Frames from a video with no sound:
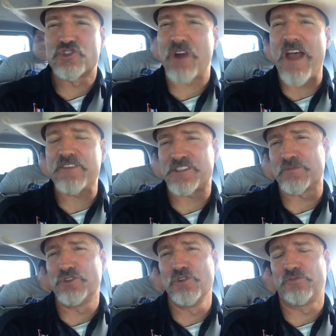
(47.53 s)
driving
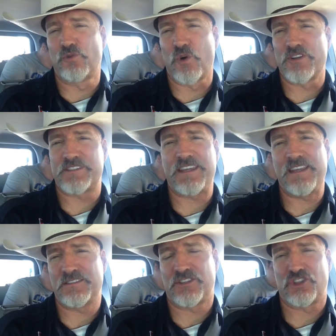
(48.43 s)
some new Fords
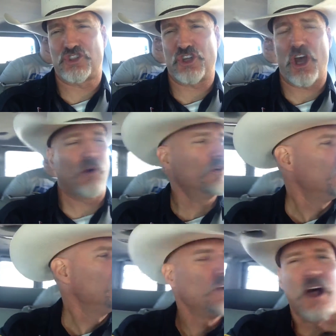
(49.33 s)
into the show.
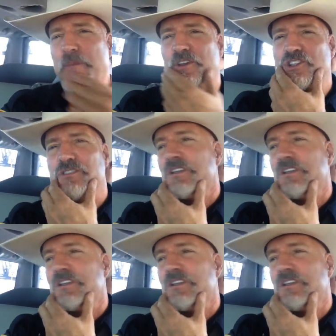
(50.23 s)
I'm gonna. Think